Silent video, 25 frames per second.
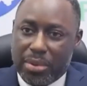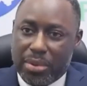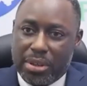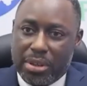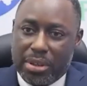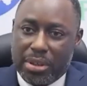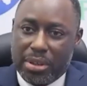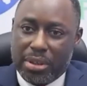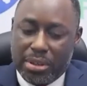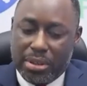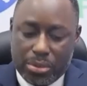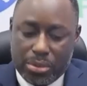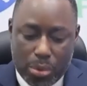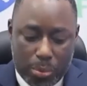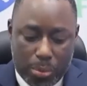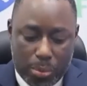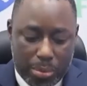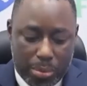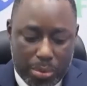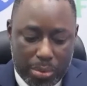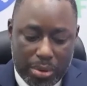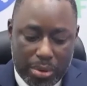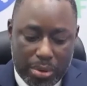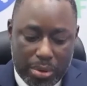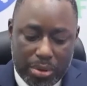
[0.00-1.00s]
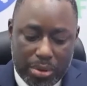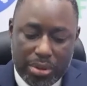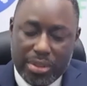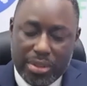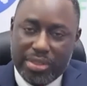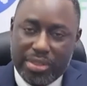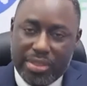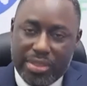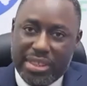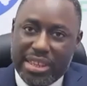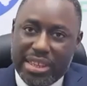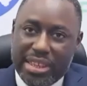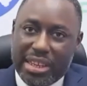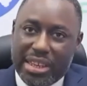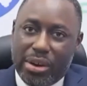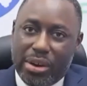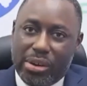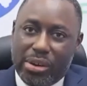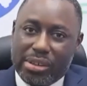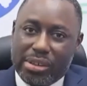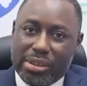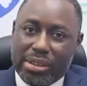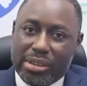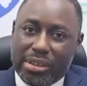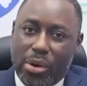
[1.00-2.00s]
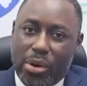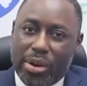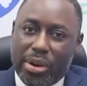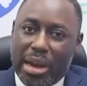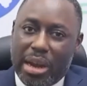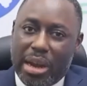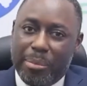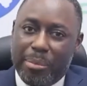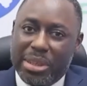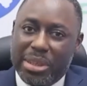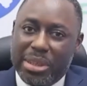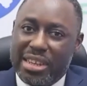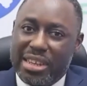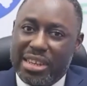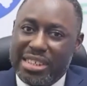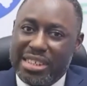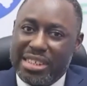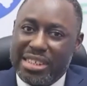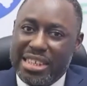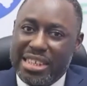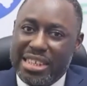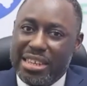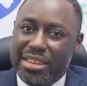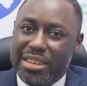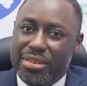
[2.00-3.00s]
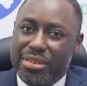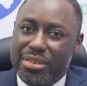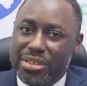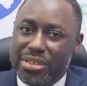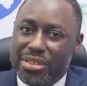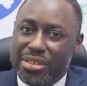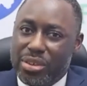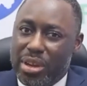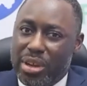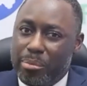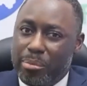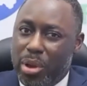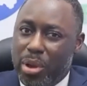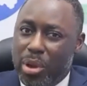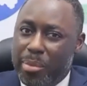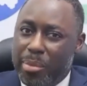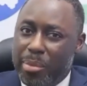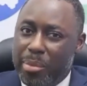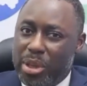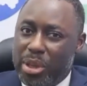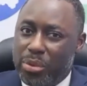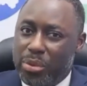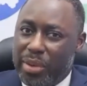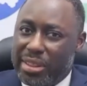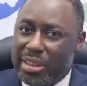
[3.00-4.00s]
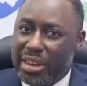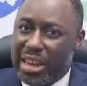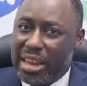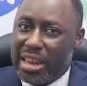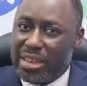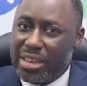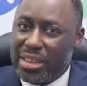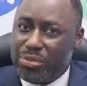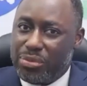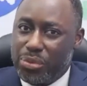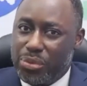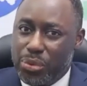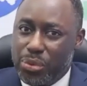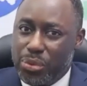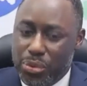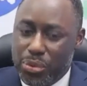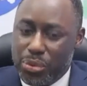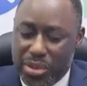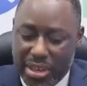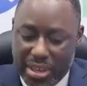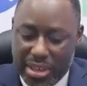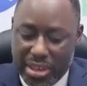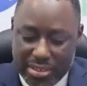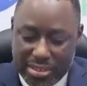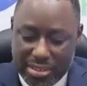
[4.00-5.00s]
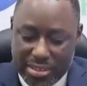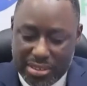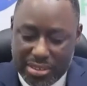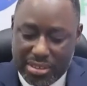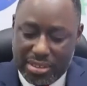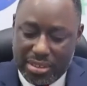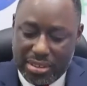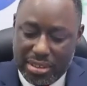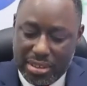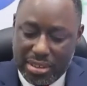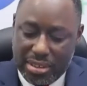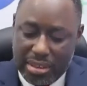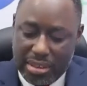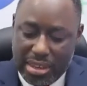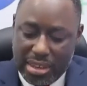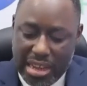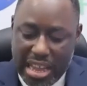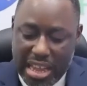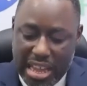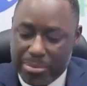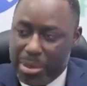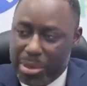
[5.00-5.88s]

So the unabated increase in unemployment over the last few years has been